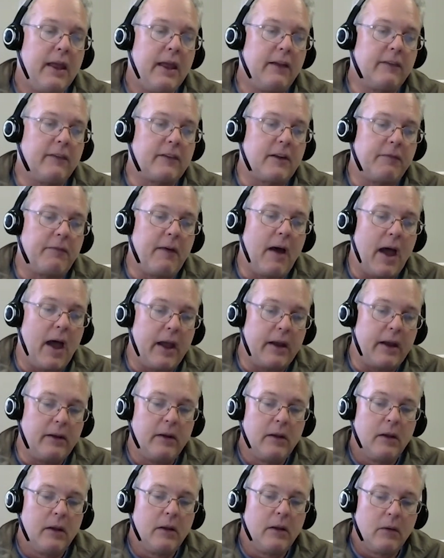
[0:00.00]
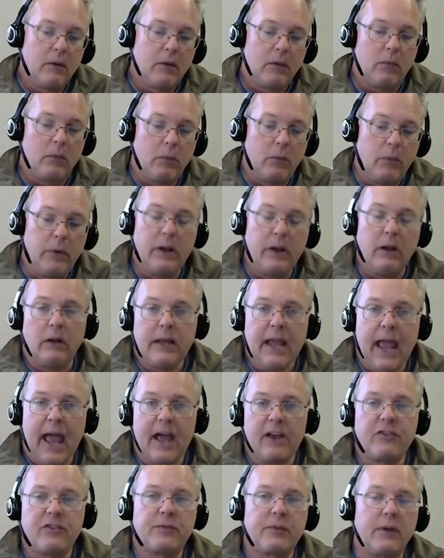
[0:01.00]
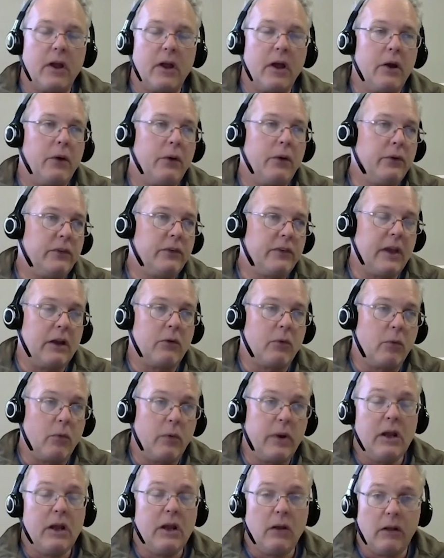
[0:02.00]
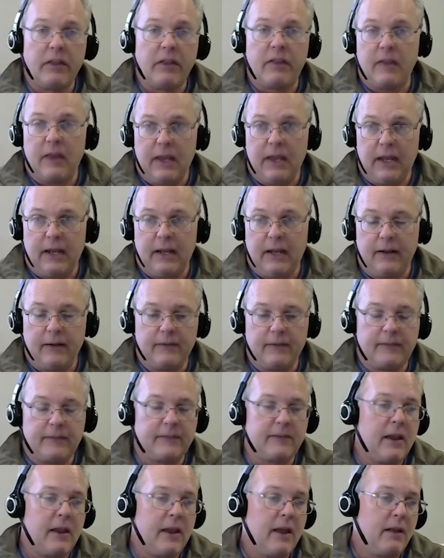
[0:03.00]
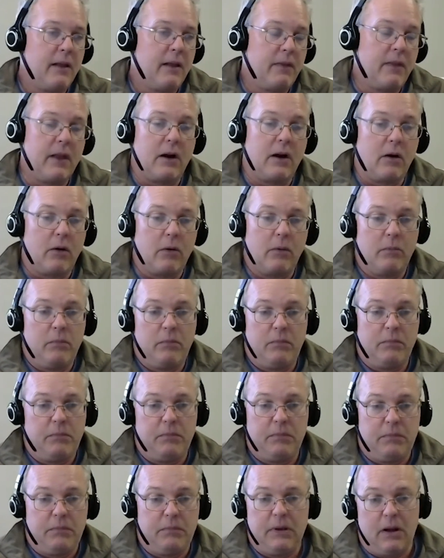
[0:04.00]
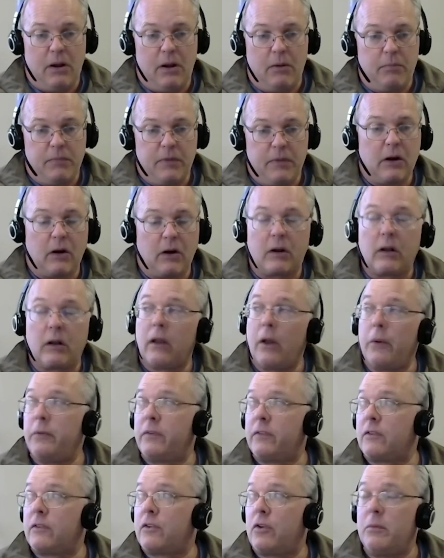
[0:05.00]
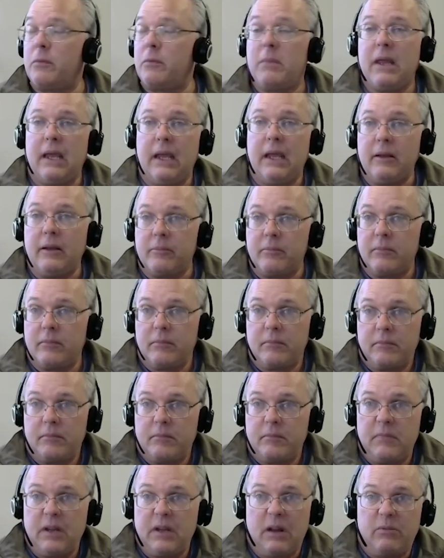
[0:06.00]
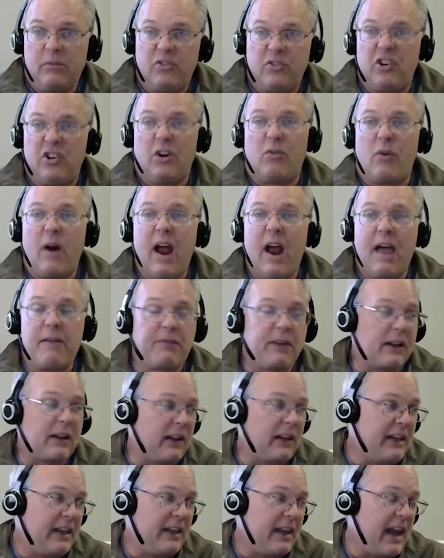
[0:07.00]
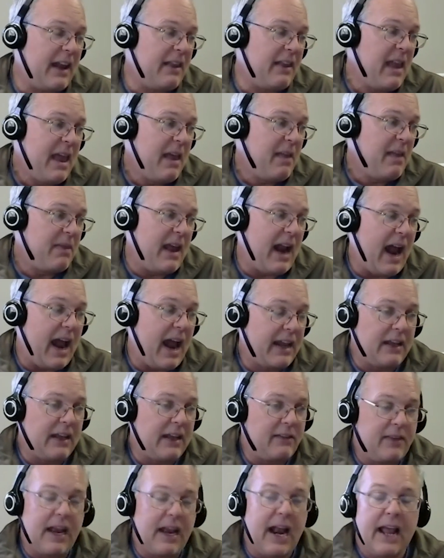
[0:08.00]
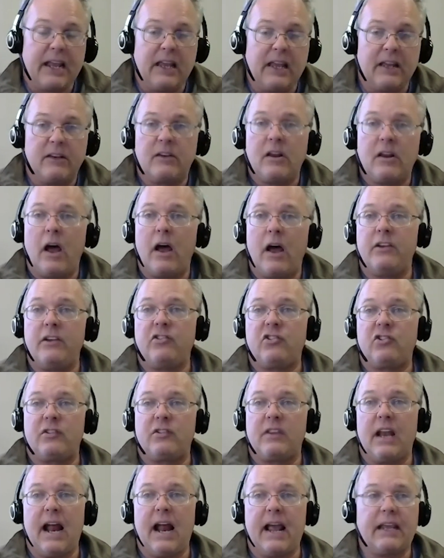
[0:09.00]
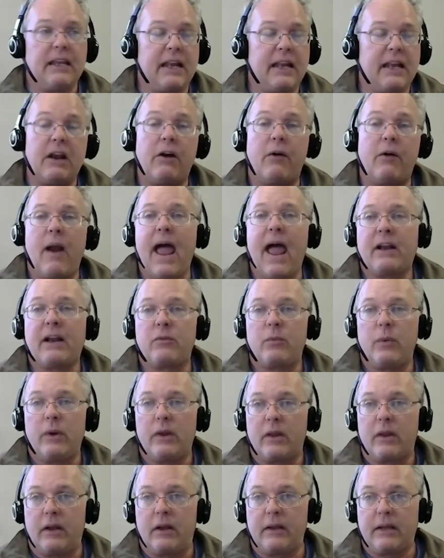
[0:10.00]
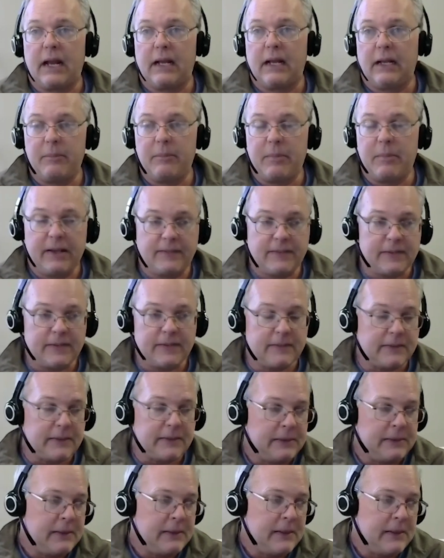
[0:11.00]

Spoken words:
is to find real cash flows and real things that are that are close to me, geographically that I can touch, that I can interact with on a daily basis.